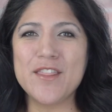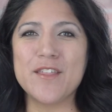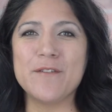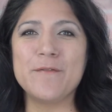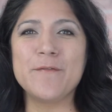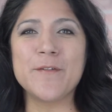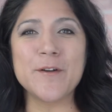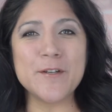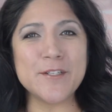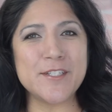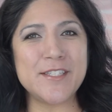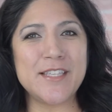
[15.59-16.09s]
The
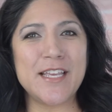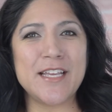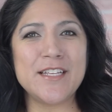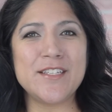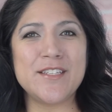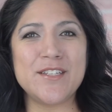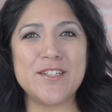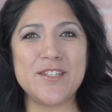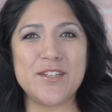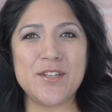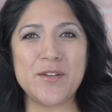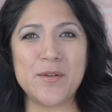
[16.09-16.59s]
first
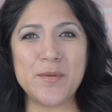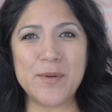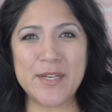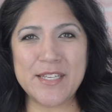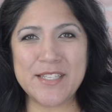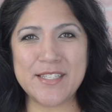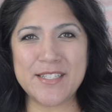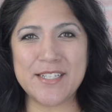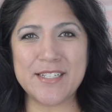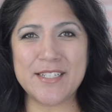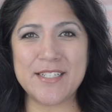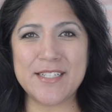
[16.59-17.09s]
thing to do
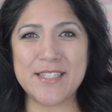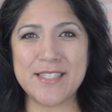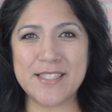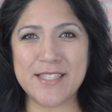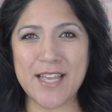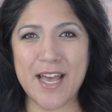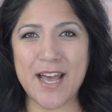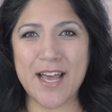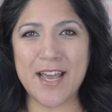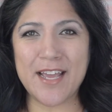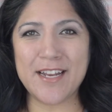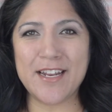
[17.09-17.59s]
is to
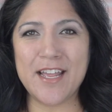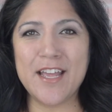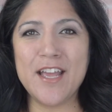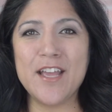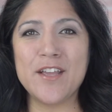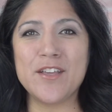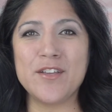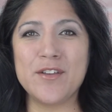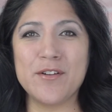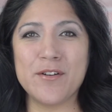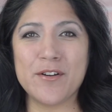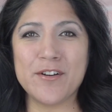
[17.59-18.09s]
decide
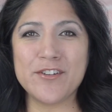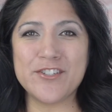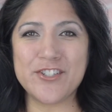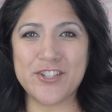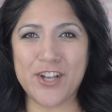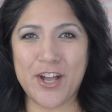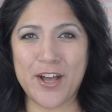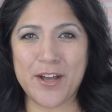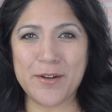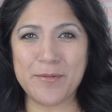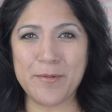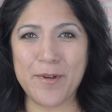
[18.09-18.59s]
your
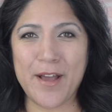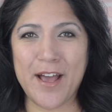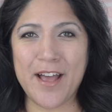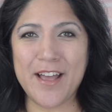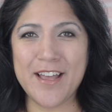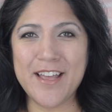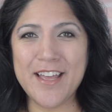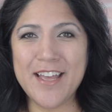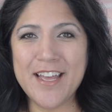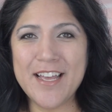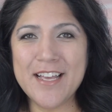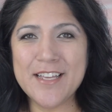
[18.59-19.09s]

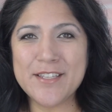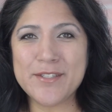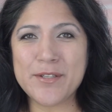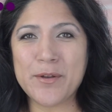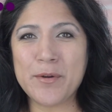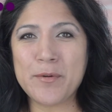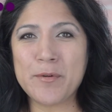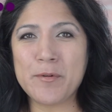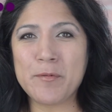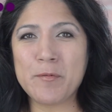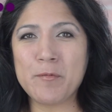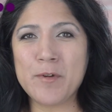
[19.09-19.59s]
genre.
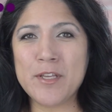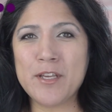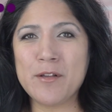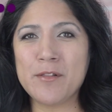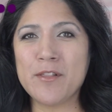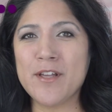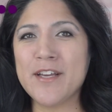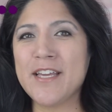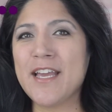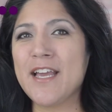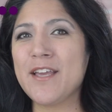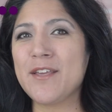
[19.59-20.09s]
So when
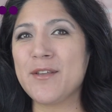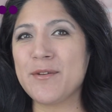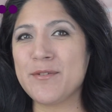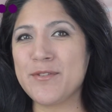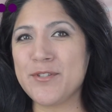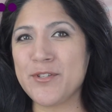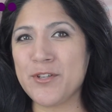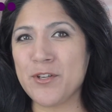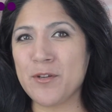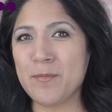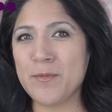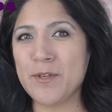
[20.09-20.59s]
you look at
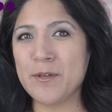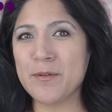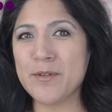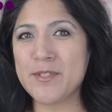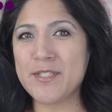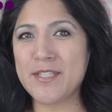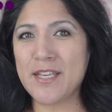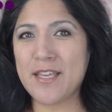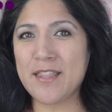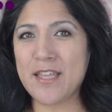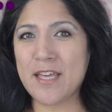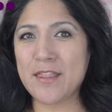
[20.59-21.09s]
YouTube,
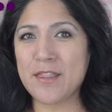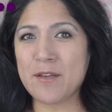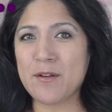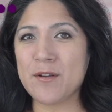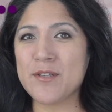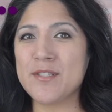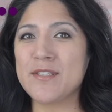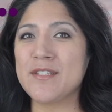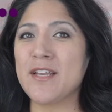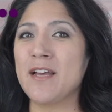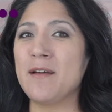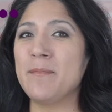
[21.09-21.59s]
you'll see that
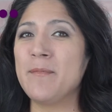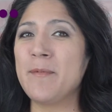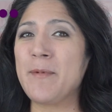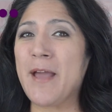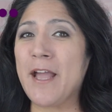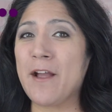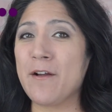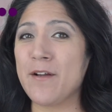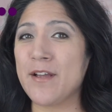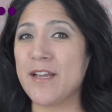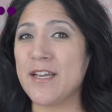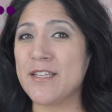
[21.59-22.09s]
there are some
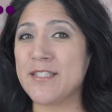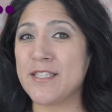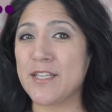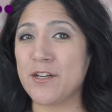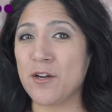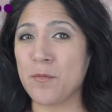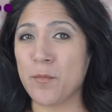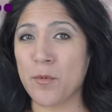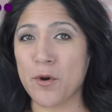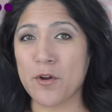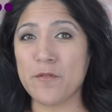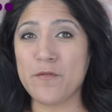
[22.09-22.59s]
areas
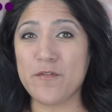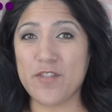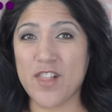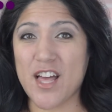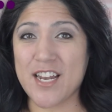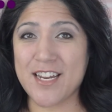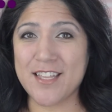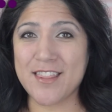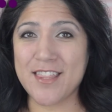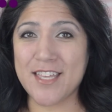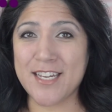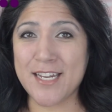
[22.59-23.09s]
that are more
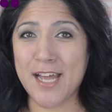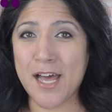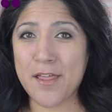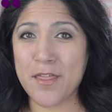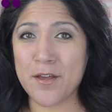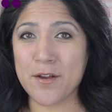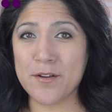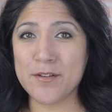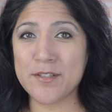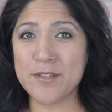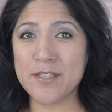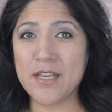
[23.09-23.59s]
flooded than
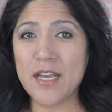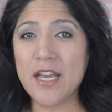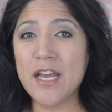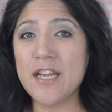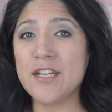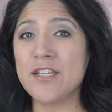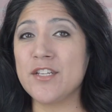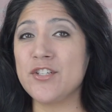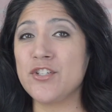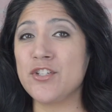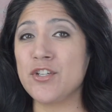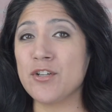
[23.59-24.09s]
others.
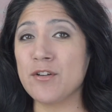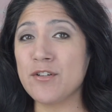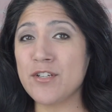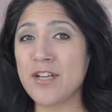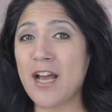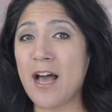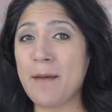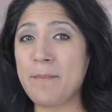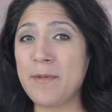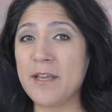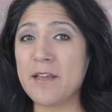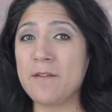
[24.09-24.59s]
Does your
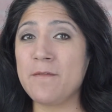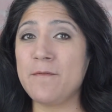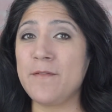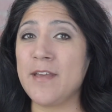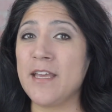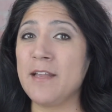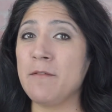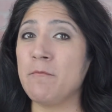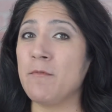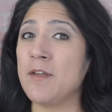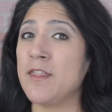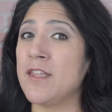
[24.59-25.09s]
topic
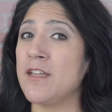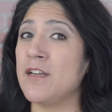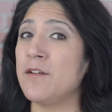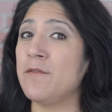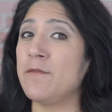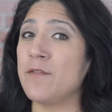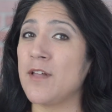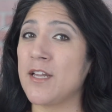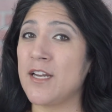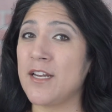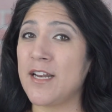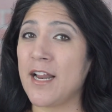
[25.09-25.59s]
fit within a
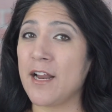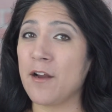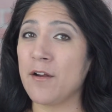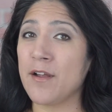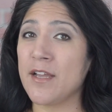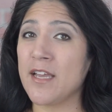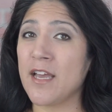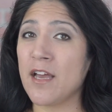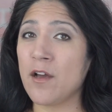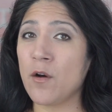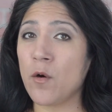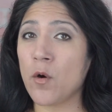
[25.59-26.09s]
flooded
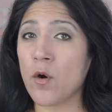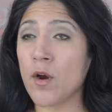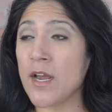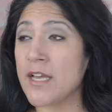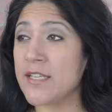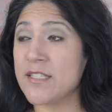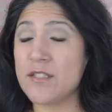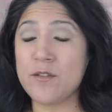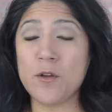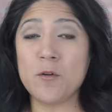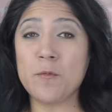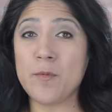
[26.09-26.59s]
area or
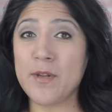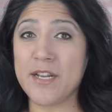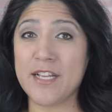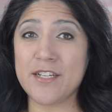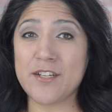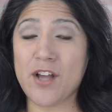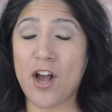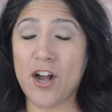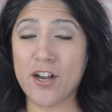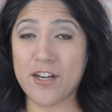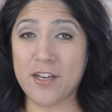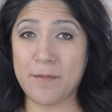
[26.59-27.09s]
has nobody
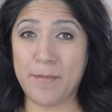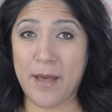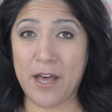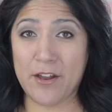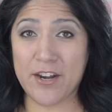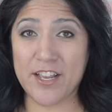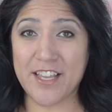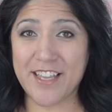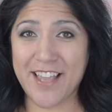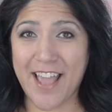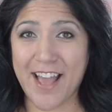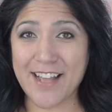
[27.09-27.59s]
talked
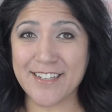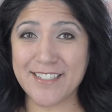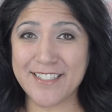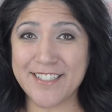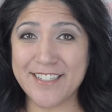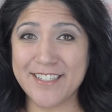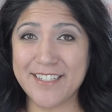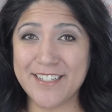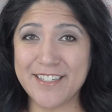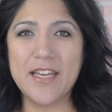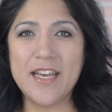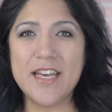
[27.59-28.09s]
about it yet?